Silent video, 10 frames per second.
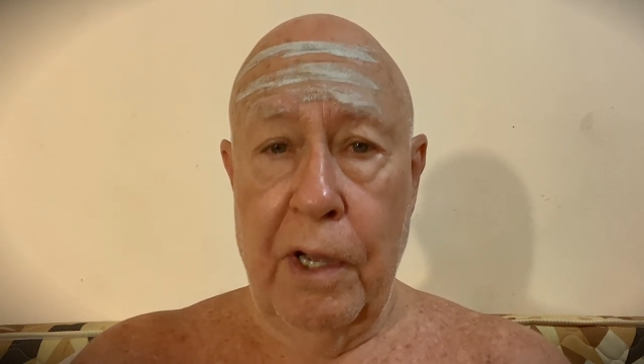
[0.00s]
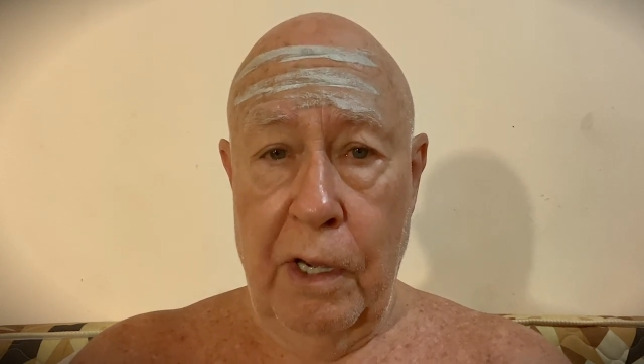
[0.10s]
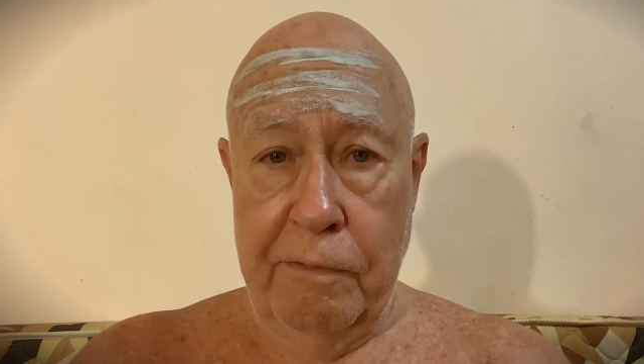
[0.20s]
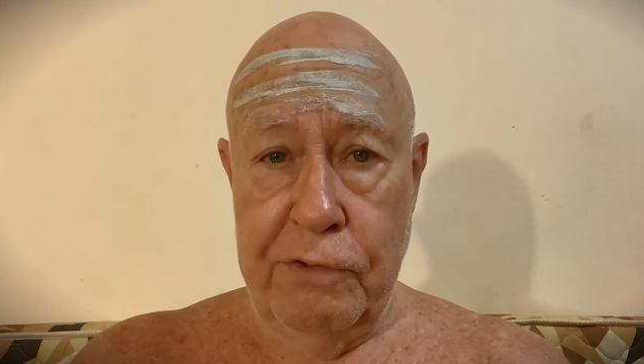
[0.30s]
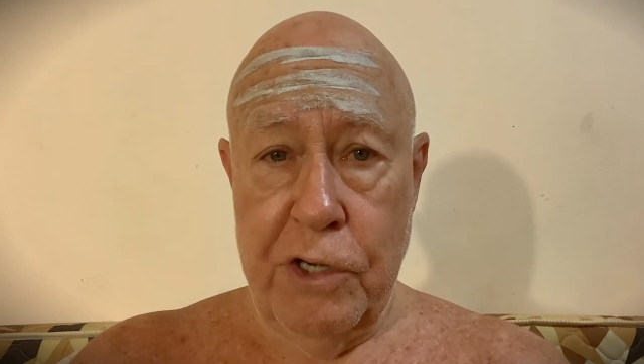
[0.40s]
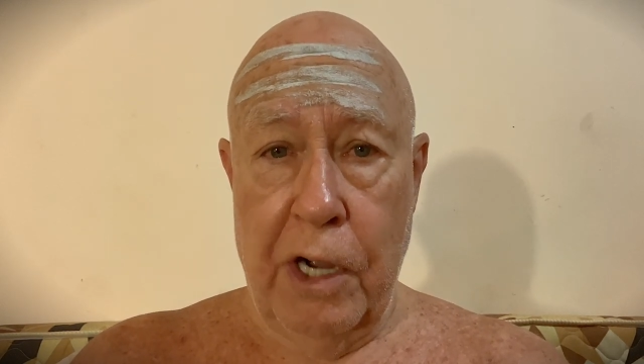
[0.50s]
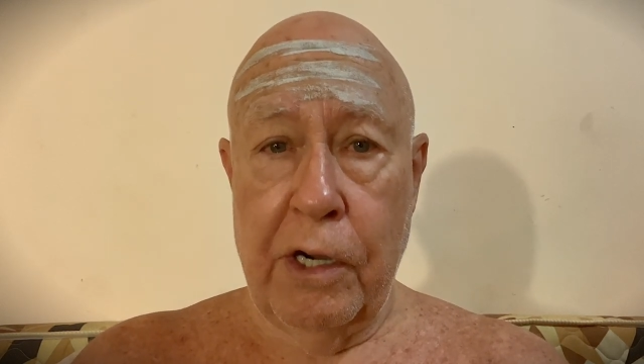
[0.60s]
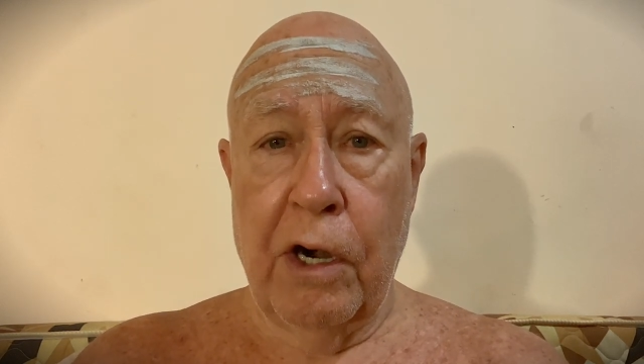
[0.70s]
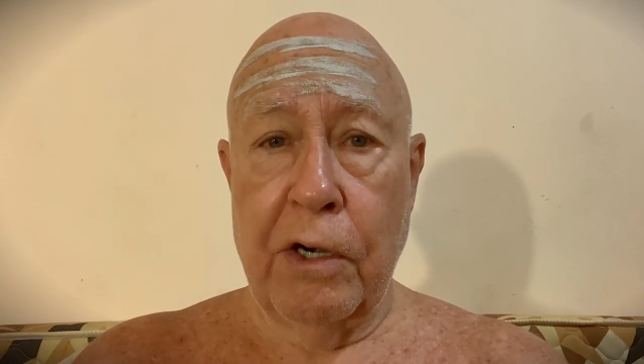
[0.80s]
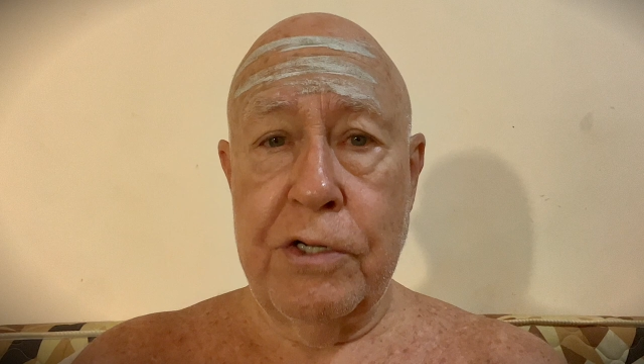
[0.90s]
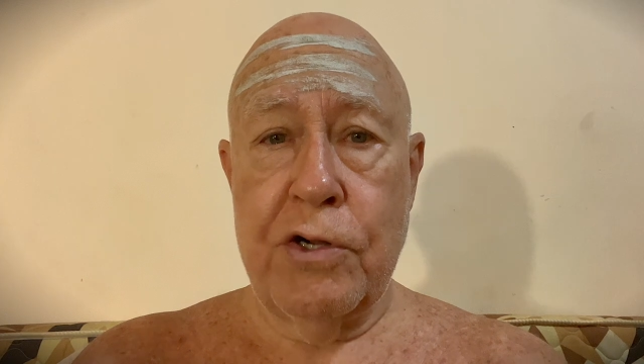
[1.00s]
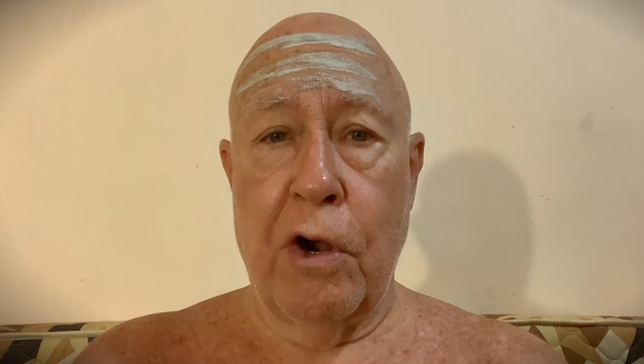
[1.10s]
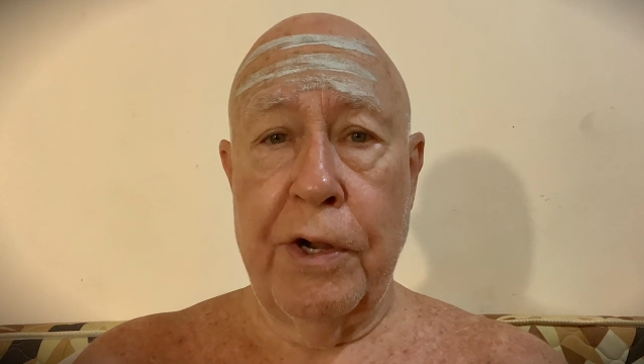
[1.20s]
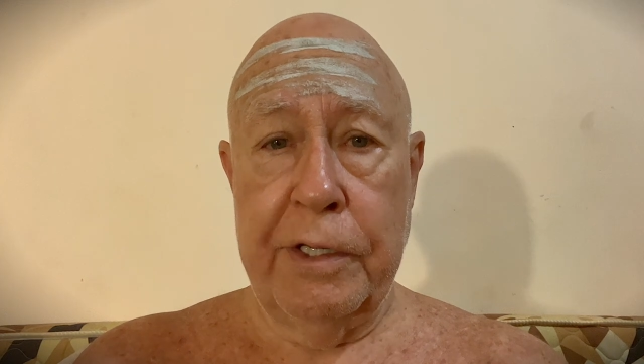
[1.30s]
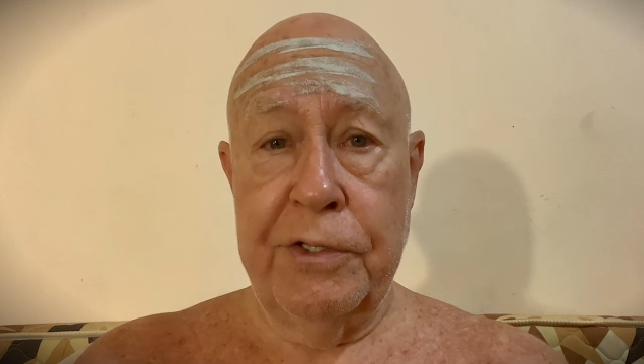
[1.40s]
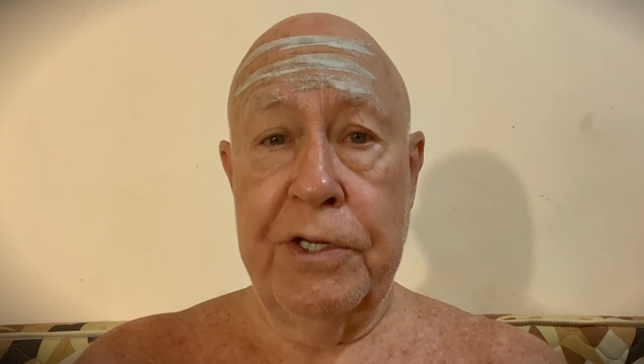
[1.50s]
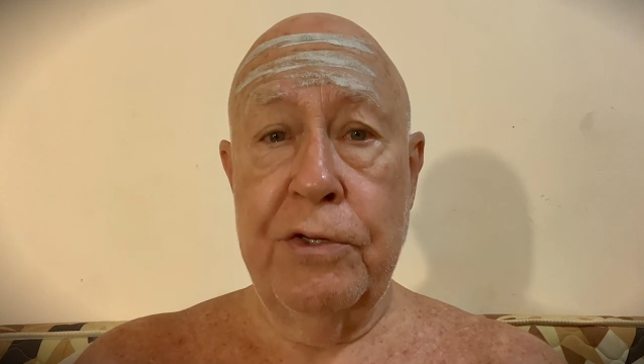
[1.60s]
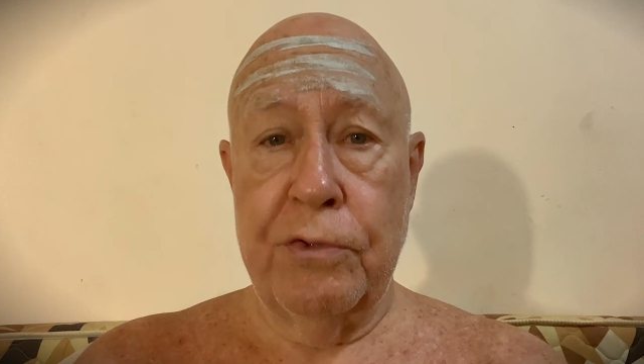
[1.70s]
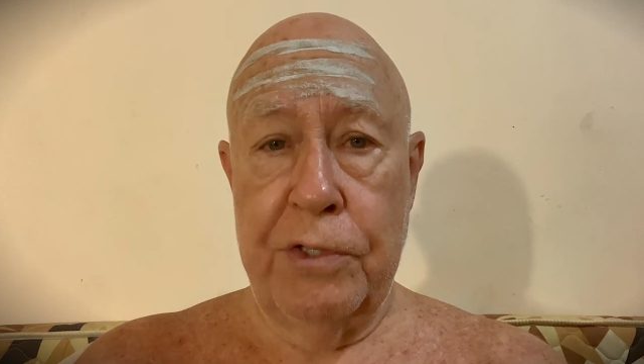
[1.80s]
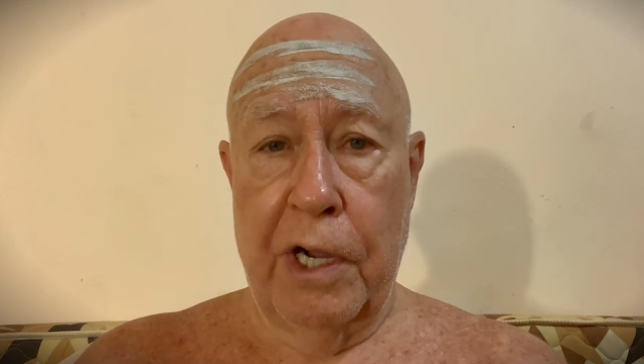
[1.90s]
of Shankaracharya's
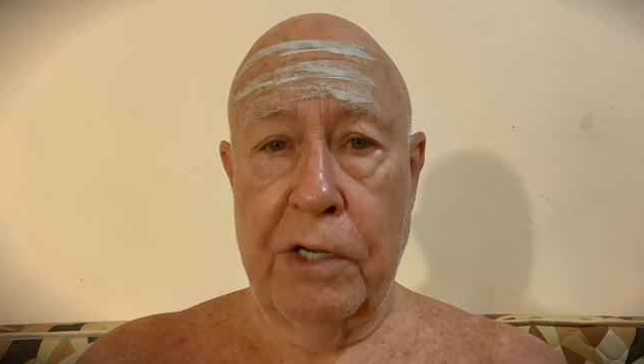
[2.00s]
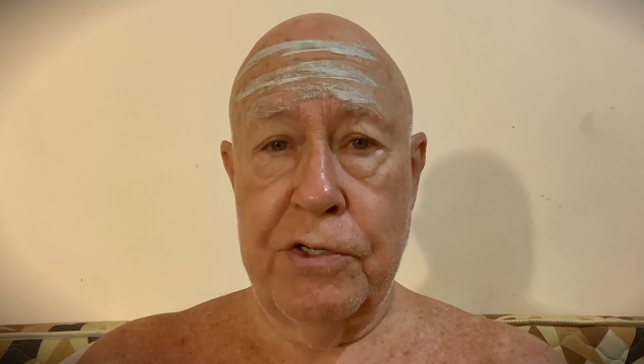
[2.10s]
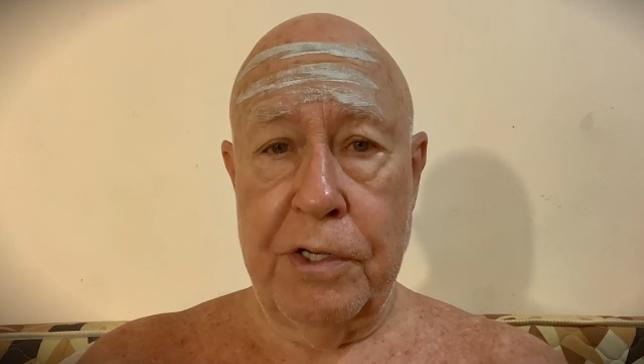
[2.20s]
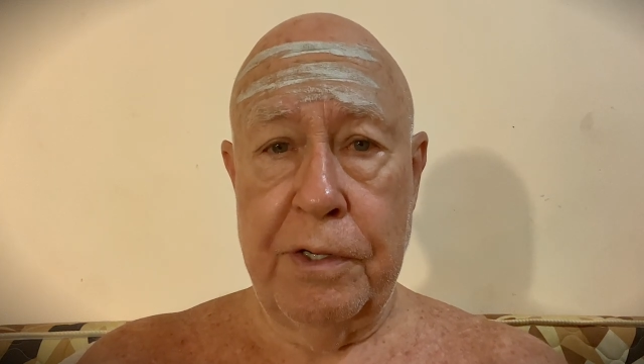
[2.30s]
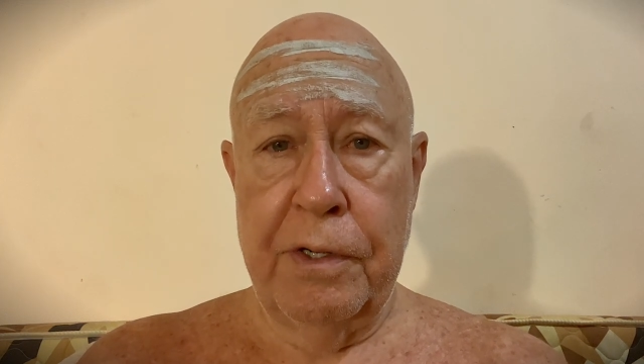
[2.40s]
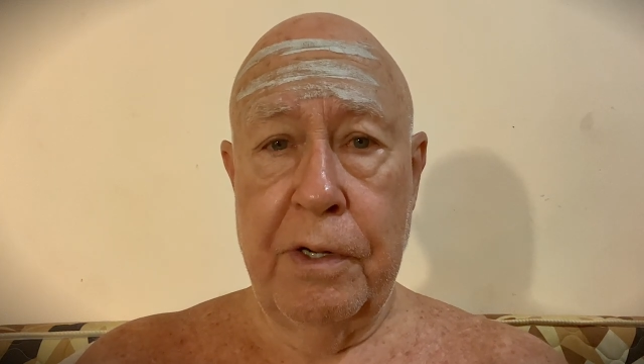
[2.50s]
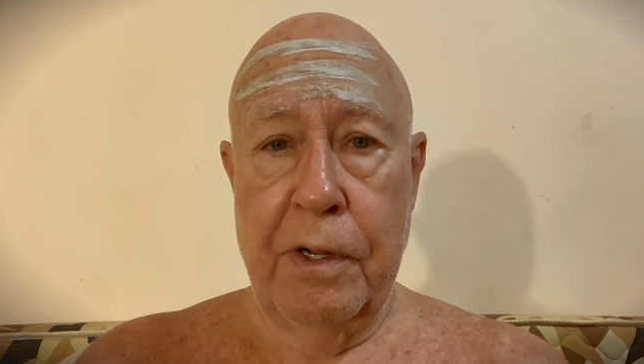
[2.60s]
introduction